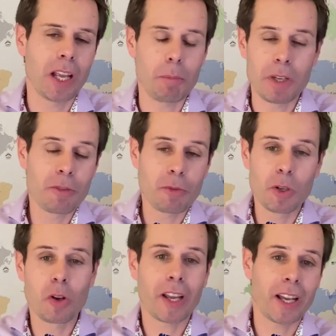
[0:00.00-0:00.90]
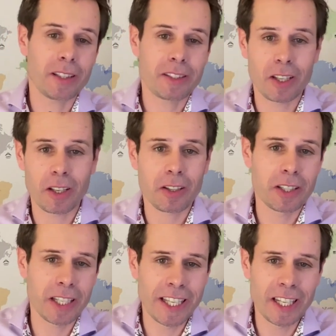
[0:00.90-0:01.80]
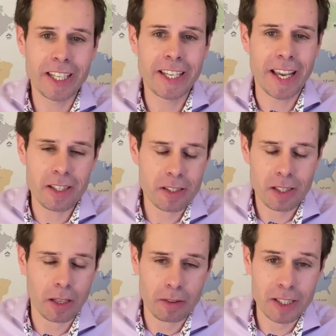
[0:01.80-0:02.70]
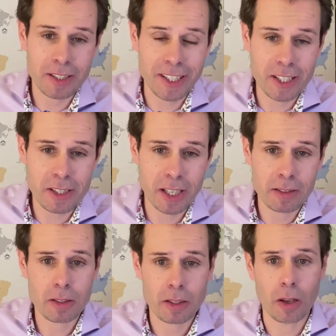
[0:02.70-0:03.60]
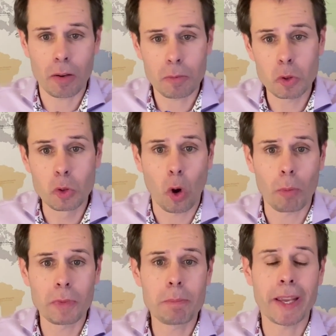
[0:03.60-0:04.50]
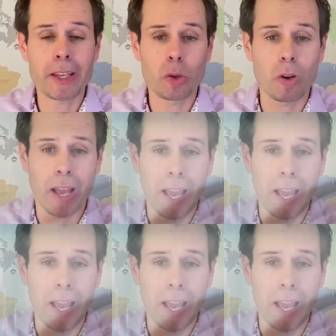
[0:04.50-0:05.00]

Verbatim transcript: I mean, if we look at uh, the yearly gains, uh, the statistics you normally make your